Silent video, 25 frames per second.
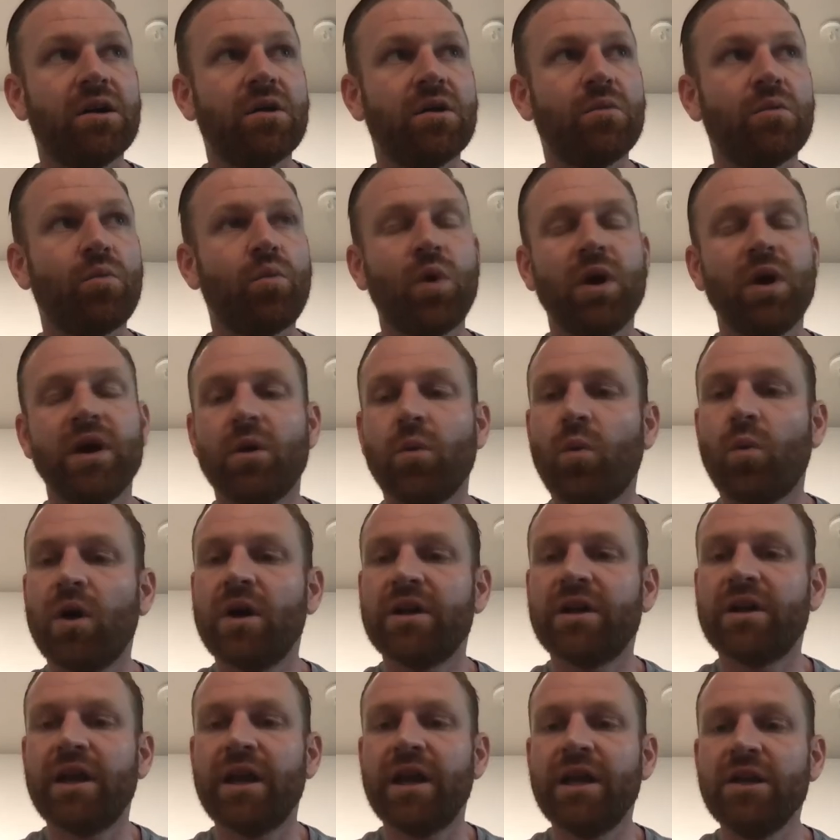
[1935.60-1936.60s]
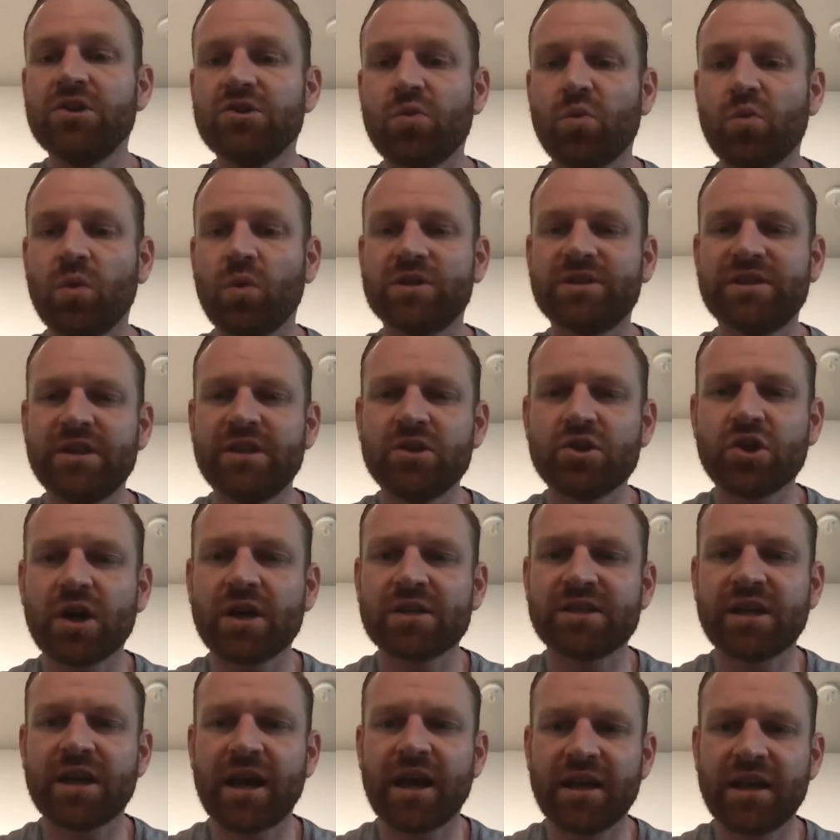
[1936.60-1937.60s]
What's
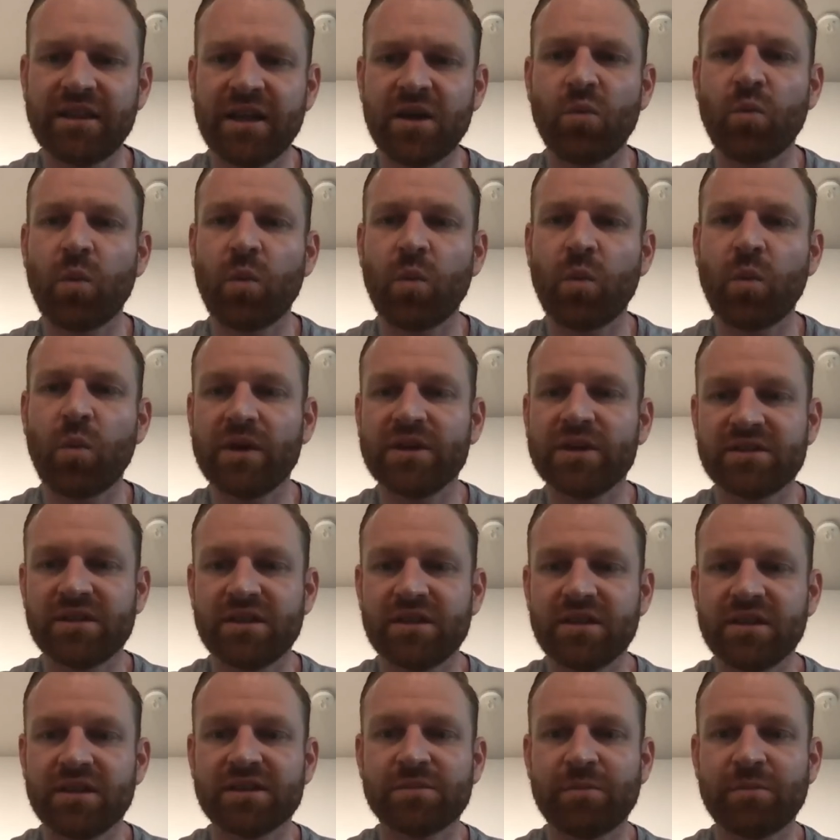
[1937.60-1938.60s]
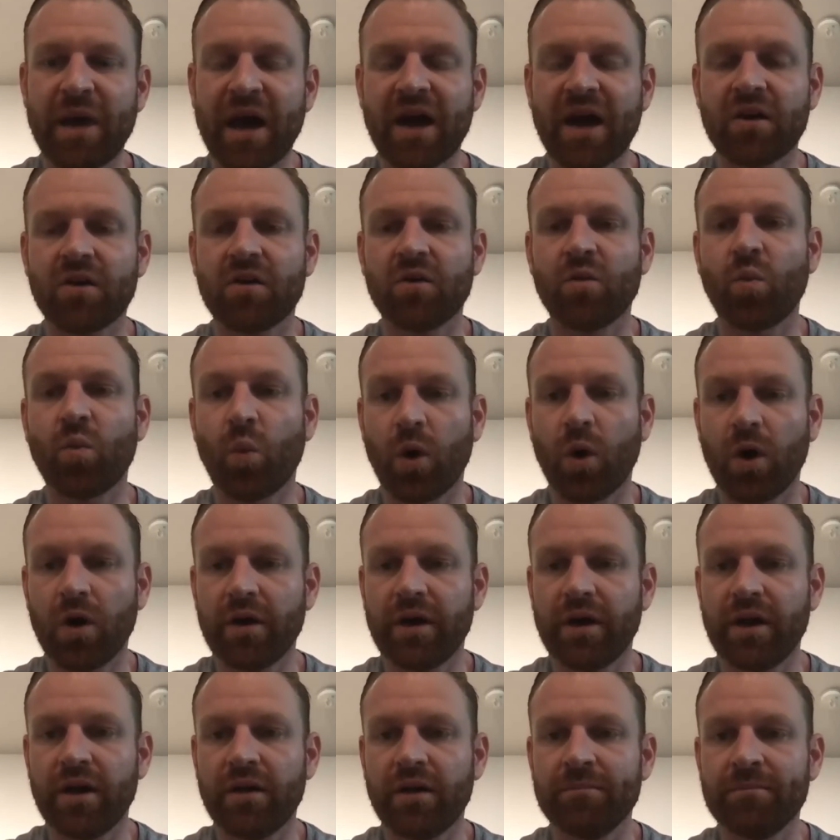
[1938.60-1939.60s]
interesting, I think where we see this pattern
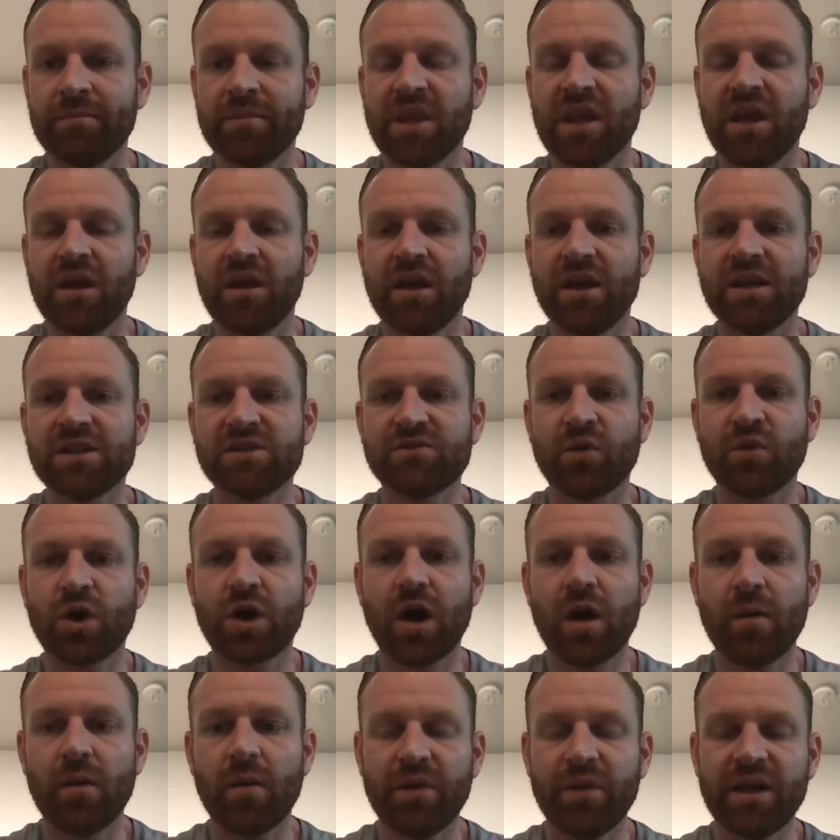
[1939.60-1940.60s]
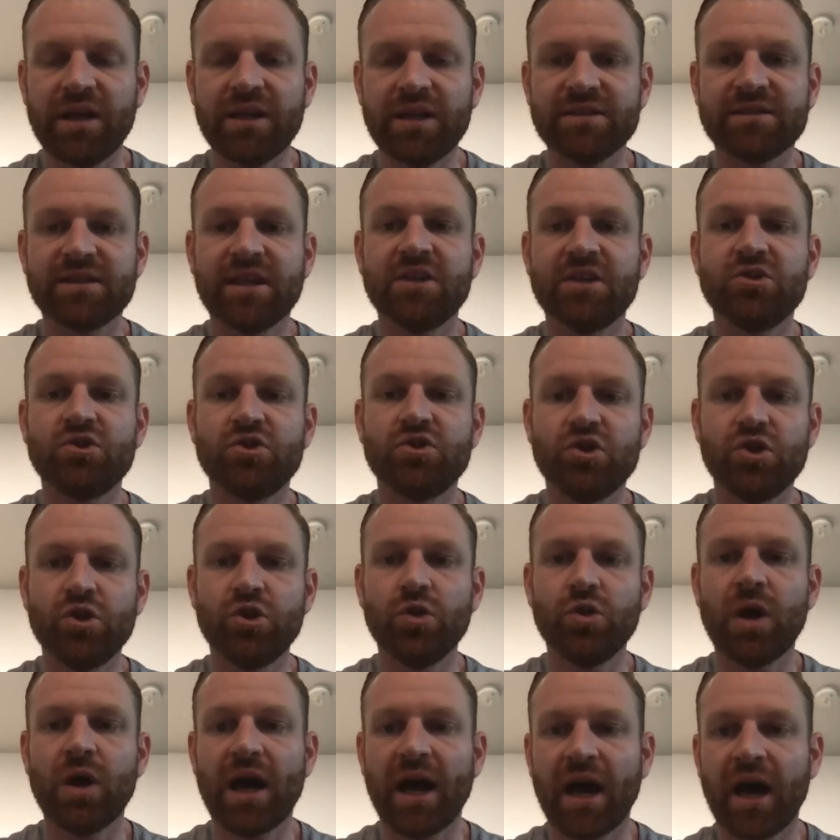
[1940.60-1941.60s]
working, is for companies that
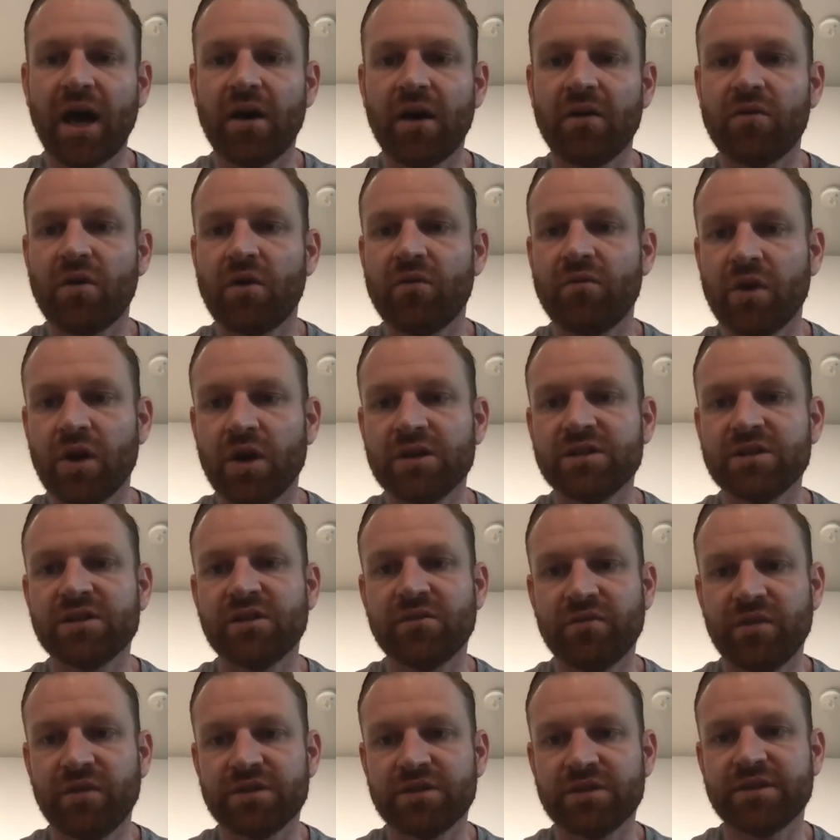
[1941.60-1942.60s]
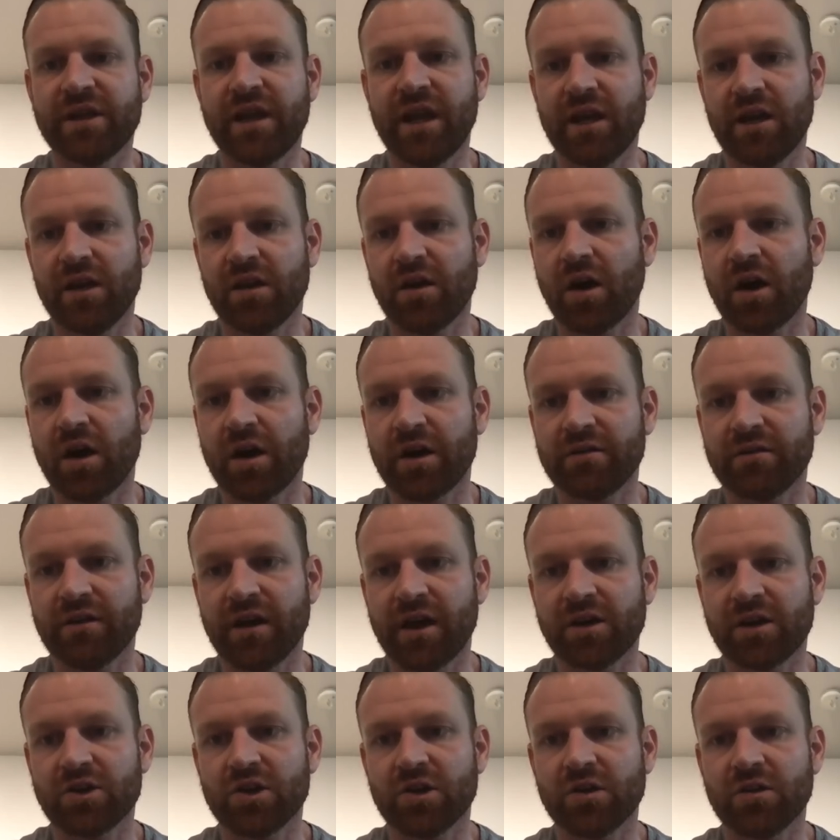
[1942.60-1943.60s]
do have a very sophisticated
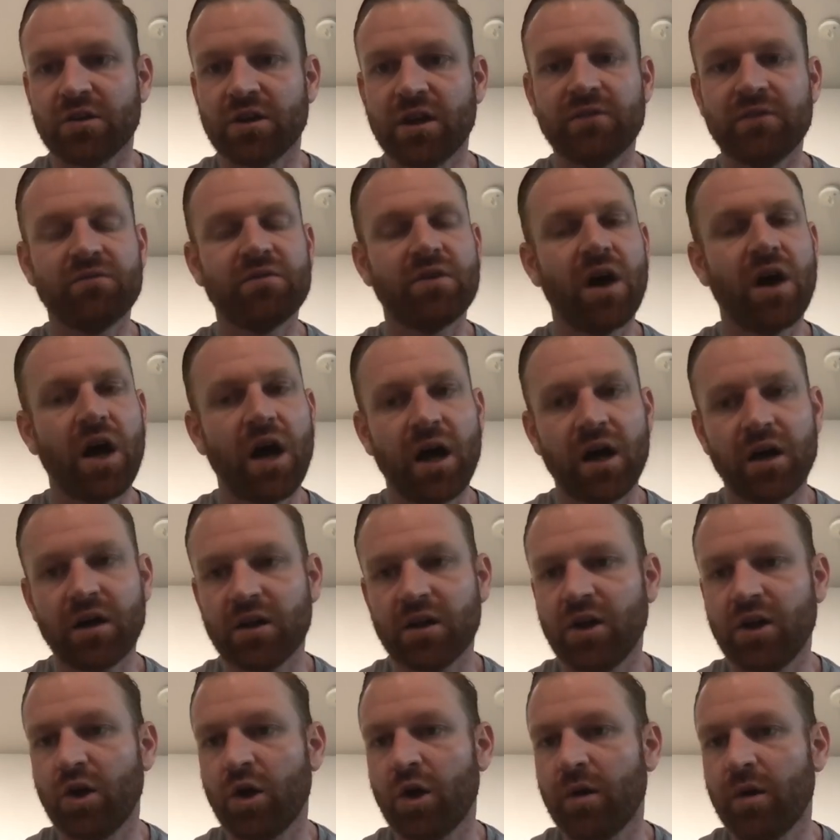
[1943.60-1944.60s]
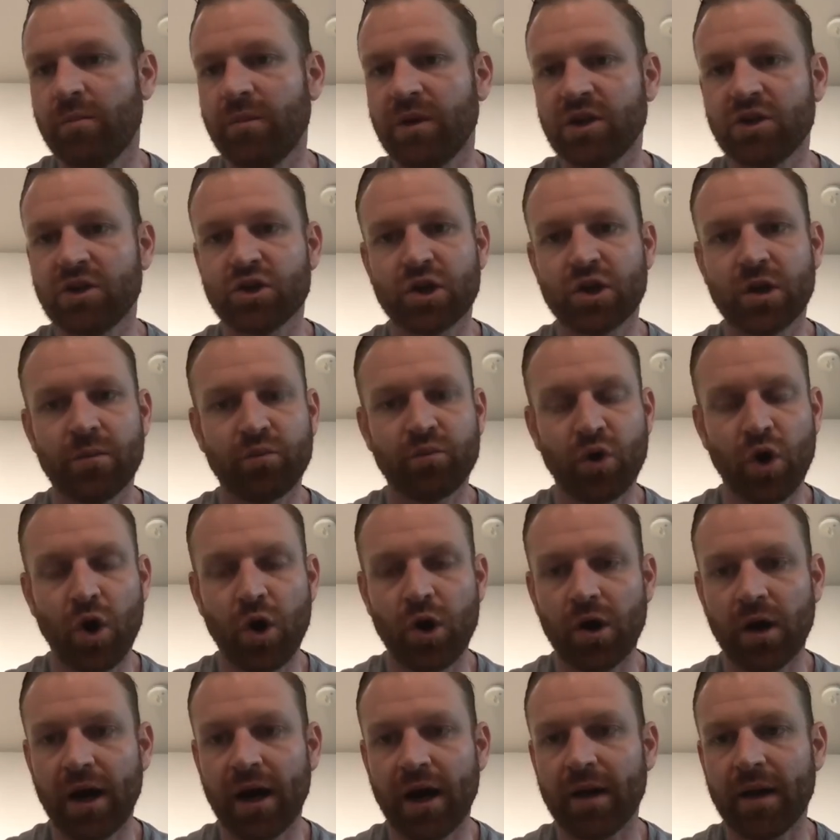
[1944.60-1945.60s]
architecture. They've got, you know, a mature
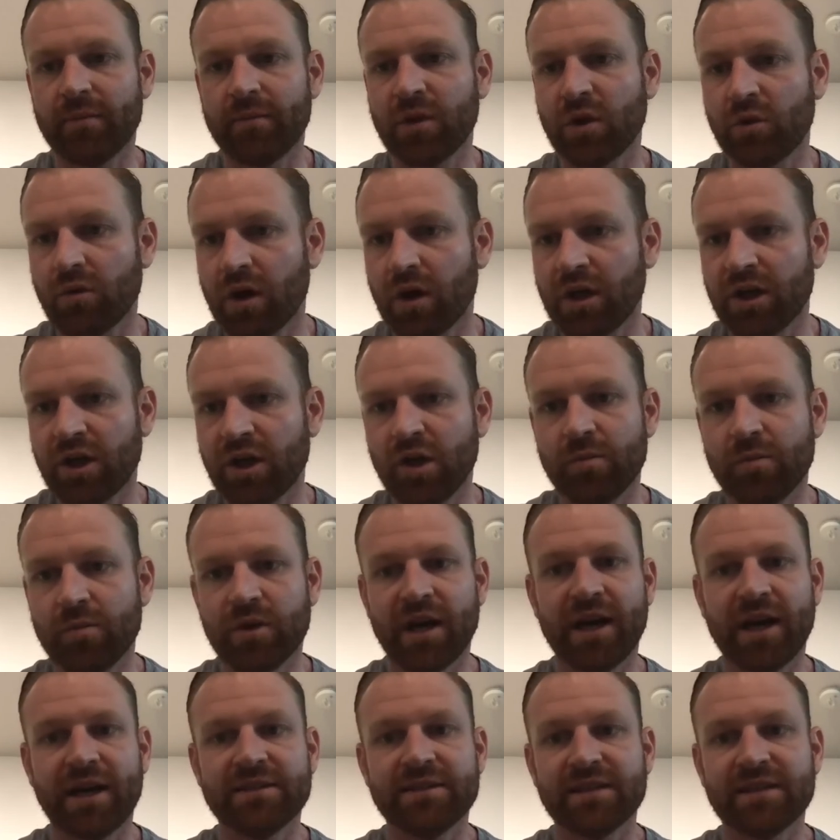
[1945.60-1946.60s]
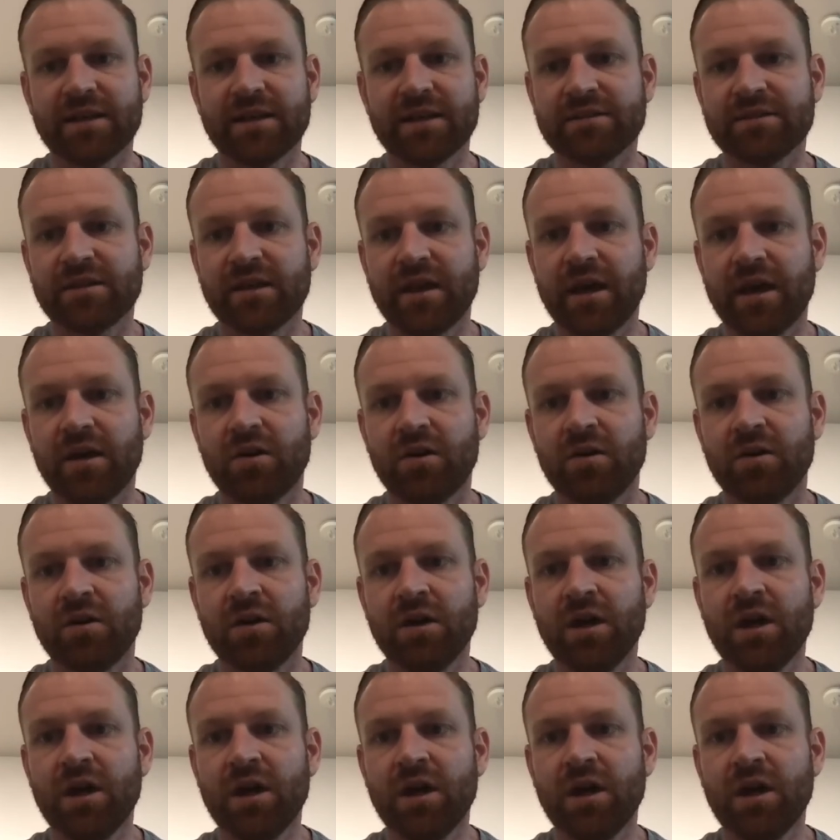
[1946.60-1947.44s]
program, they're running Kubernetes at scale,